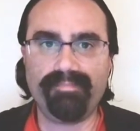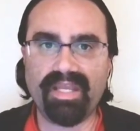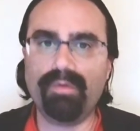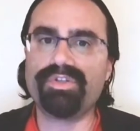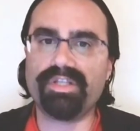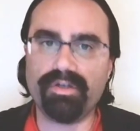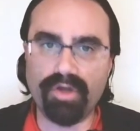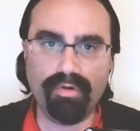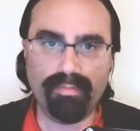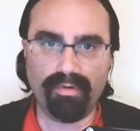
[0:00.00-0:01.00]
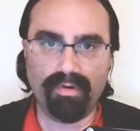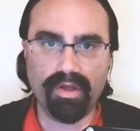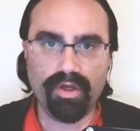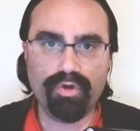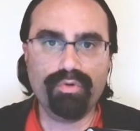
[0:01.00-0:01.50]
It was the noble
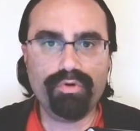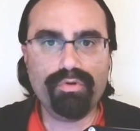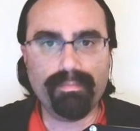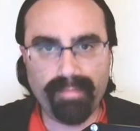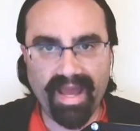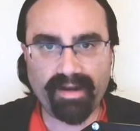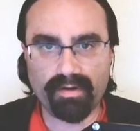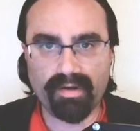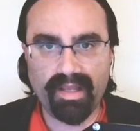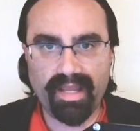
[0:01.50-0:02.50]
who knew better